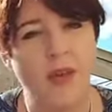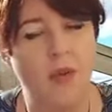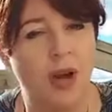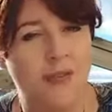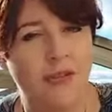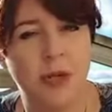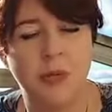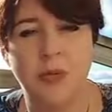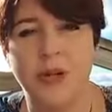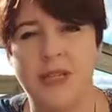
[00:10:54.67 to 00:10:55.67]
whatever's
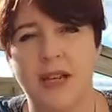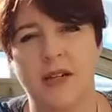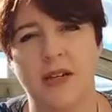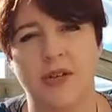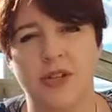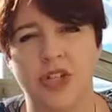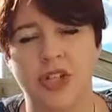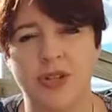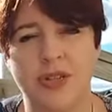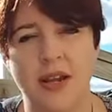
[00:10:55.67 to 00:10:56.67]
presented on
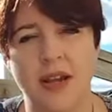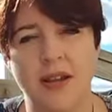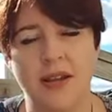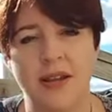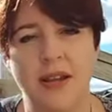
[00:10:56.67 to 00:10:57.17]
Tuesday.